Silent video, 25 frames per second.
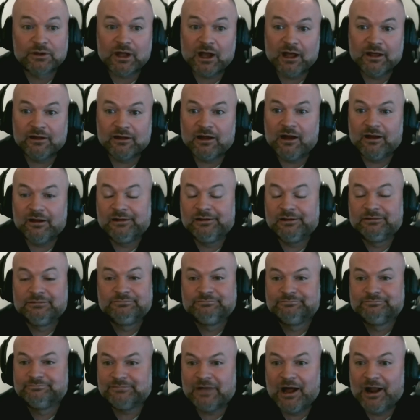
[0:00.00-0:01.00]
I
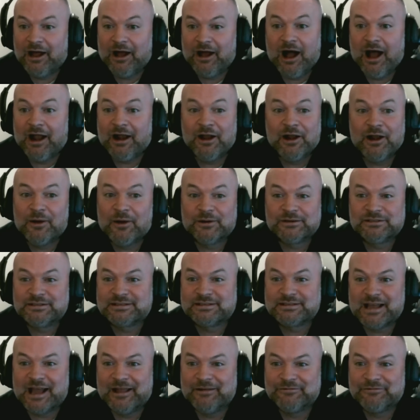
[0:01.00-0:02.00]
don't know what to
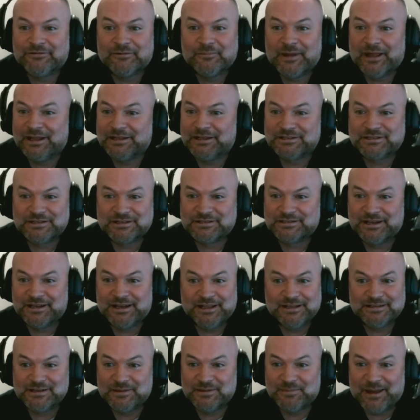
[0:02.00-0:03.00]
say. For me, it's just an
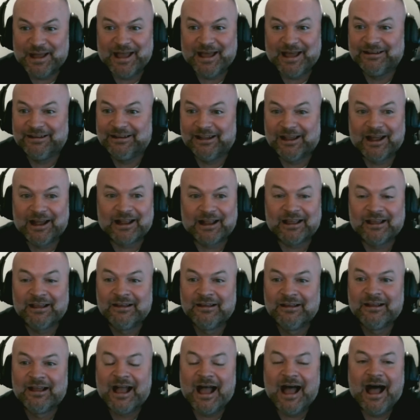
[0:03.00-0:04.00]
easy bet. Like,
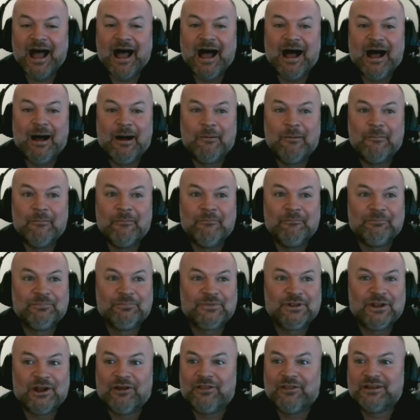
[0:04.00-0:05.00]
you
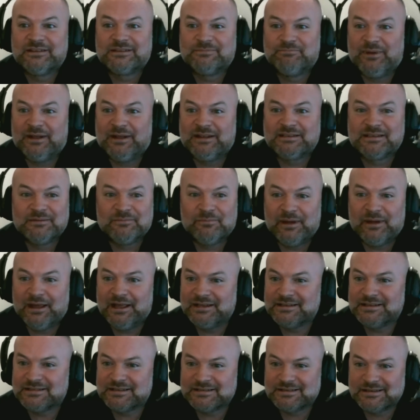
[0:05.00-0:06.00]
know, there's bits and
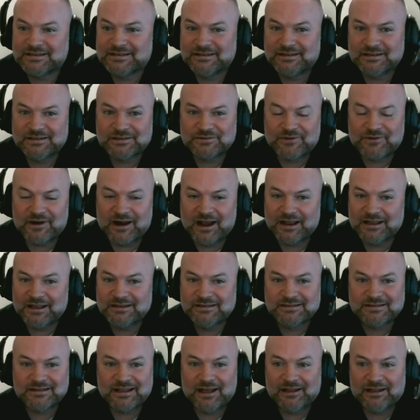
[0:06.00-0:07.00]
pieces in this
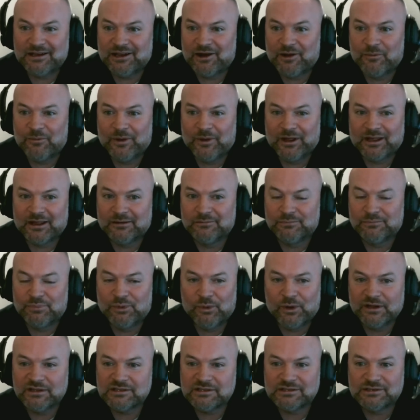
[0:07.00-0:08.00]
race that, you know, we can
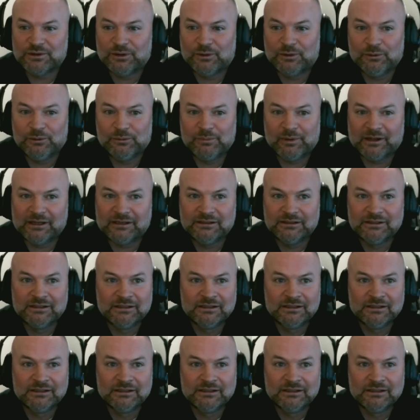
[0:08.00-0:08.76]
point to, but